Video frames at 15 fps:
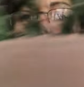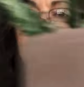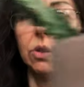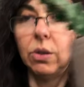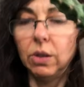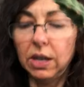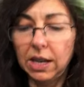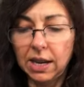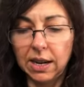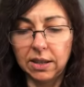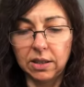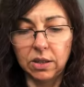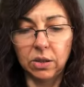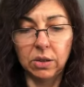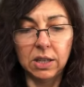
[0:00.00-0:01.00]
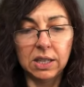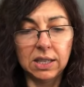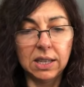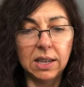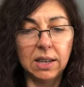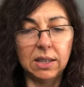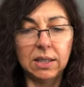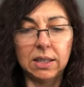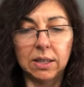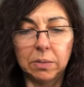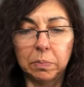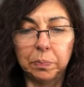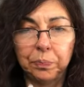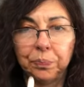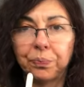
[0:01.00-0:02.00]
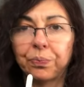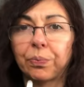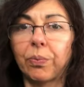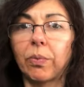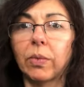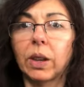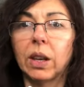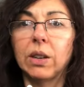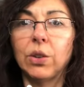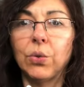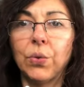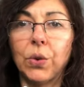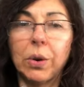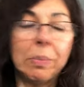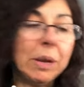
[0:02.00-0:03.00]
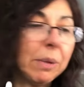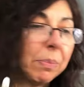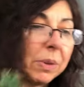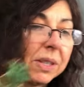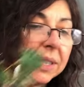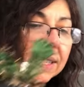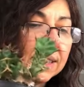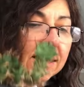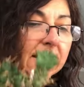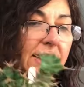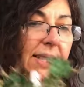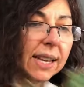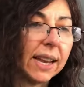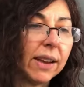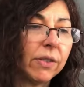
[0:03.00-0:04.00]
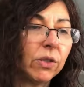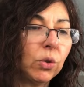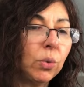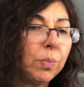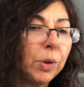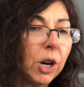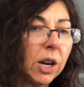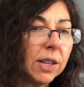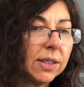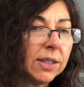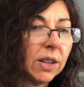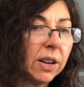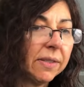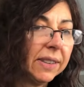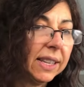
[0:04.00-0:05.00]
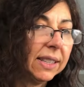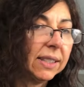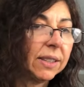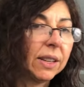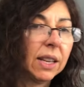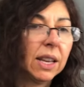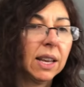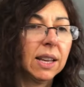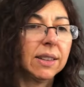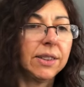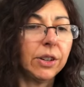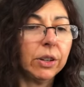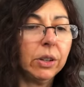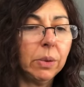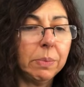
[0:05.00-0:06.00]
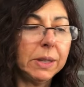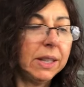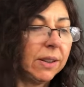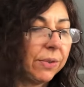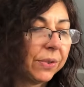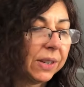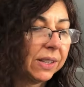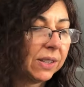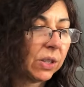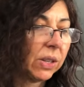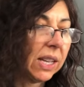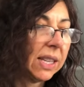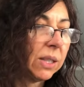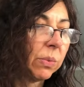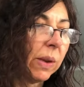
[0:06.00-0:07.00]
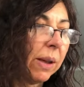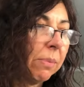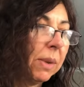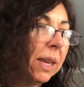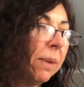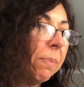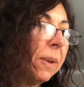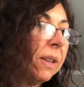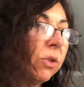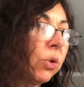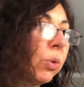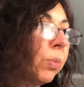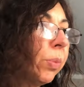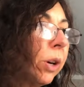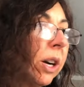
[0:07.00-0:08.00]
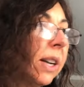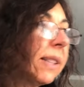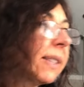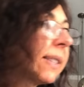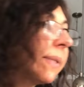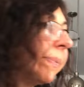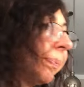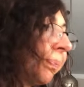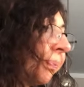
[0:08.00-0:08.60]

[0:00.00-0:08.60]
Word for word: So yeah, so this is euphorbia persistens. I have two pots of it. They're a little bit different, so that's why I'm keeping two pots.